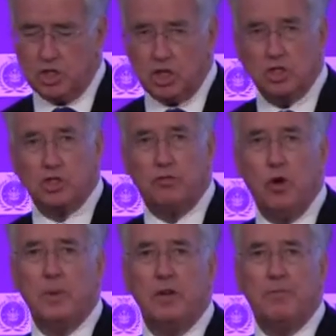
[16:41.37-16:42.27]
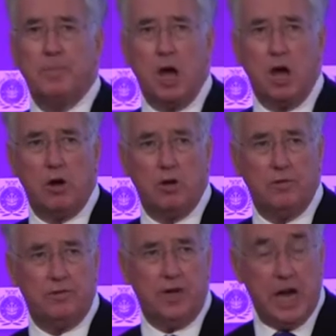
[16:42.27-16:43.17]
transformative power
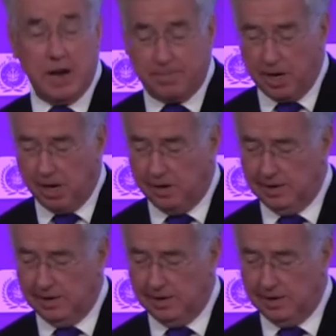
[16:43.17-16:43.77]
of air power.